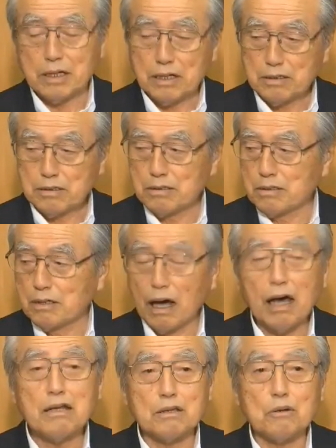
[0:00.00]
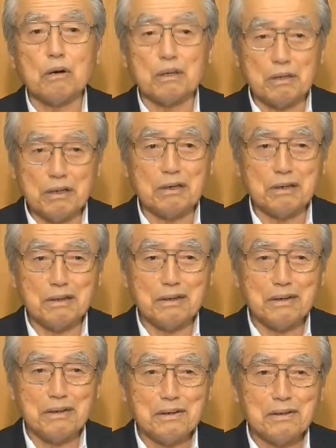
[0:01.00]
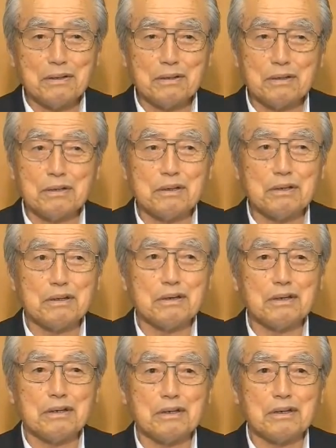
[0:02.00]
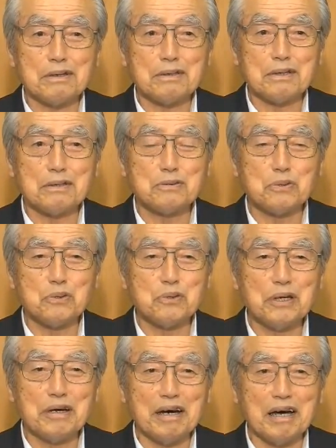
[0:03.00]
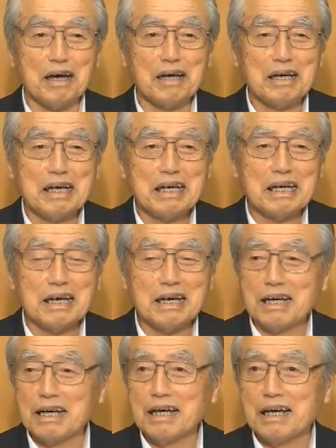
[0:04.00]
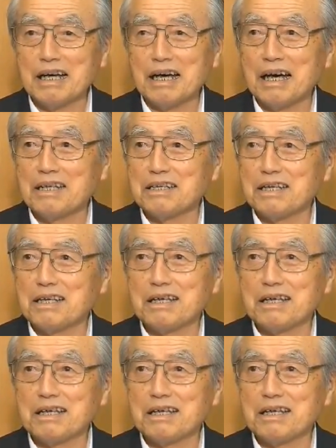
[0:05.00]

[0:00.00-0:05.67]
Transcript: Oi Mayor Shinobu Tokioka is confident that the reactors will be able to stay online this